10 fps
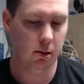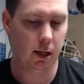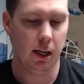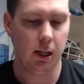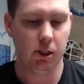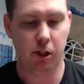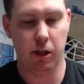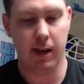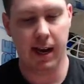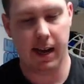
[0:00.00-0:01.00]
So you
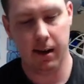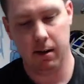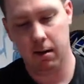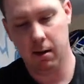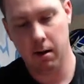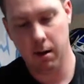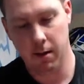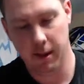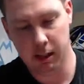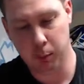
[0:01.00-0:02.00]
got
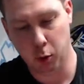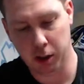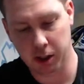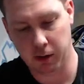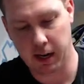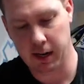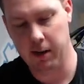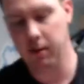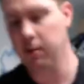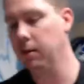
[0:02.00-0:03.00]
this portion right here,
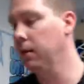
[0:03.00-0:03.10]
and let's